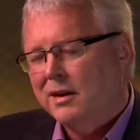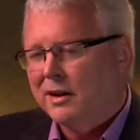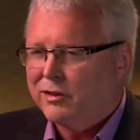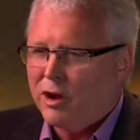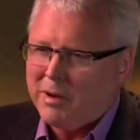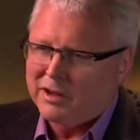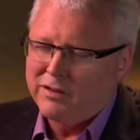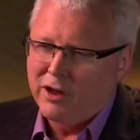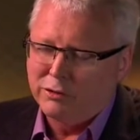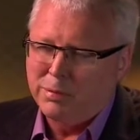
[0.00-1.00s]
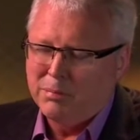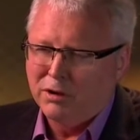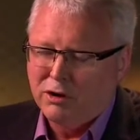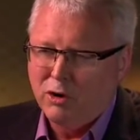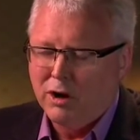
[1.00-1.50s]
Let's go back to those
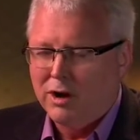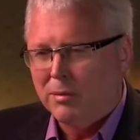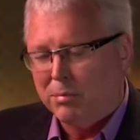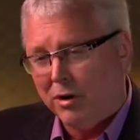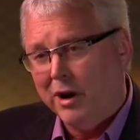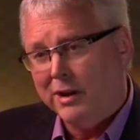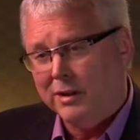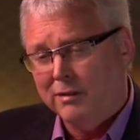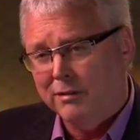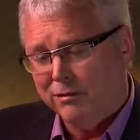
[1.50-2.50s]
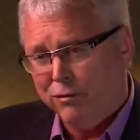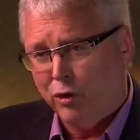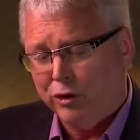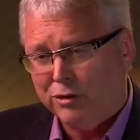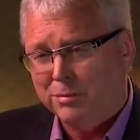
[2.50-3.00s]
people who are praying
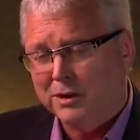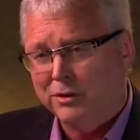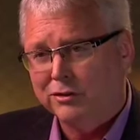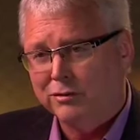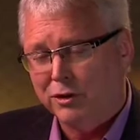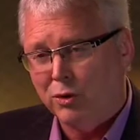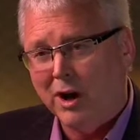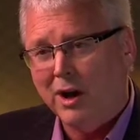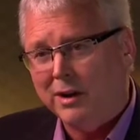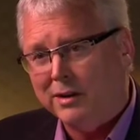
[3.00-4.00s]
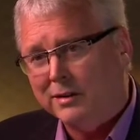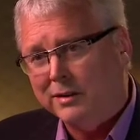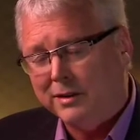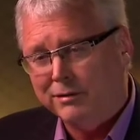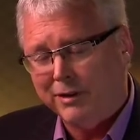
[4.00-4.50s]
for you, because if you are
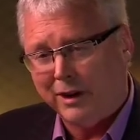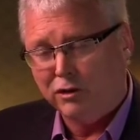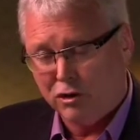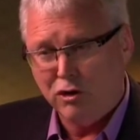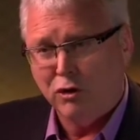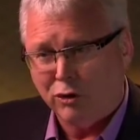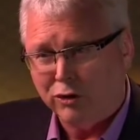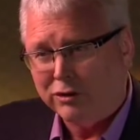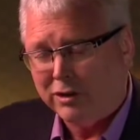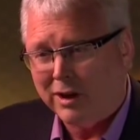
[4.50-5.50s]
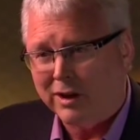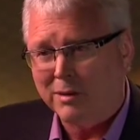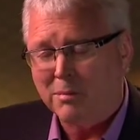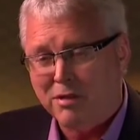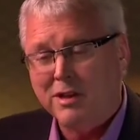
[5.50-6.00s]
in fact cured,
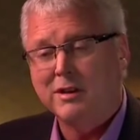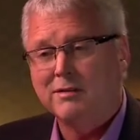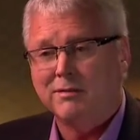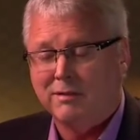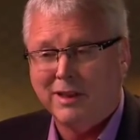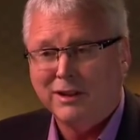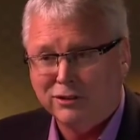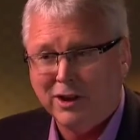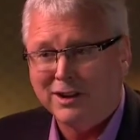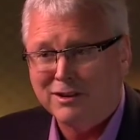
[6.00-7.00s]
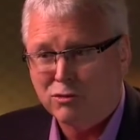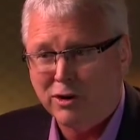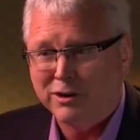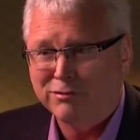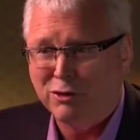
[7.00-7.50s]
then they'll take
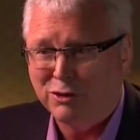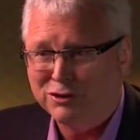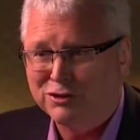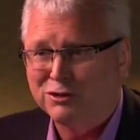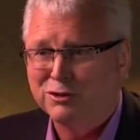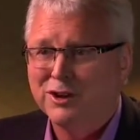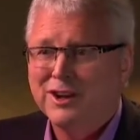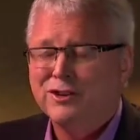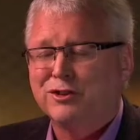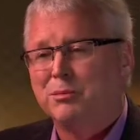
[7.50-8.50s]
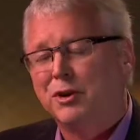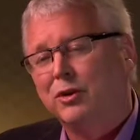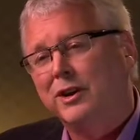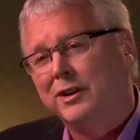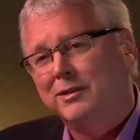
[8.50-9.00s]
credit for it to some
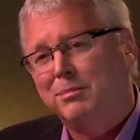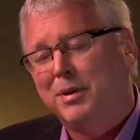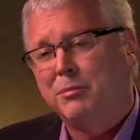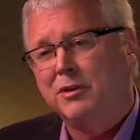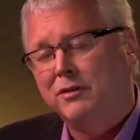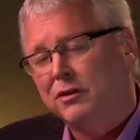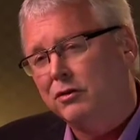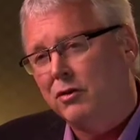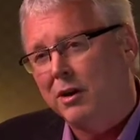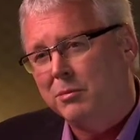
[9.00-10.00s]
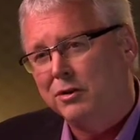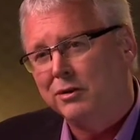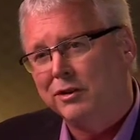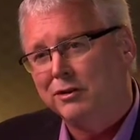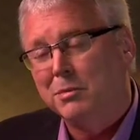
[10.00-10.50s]
degree and perhaps even describe you
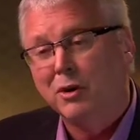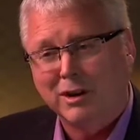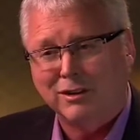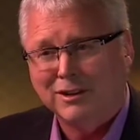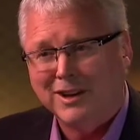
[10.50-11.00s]
as a miracle.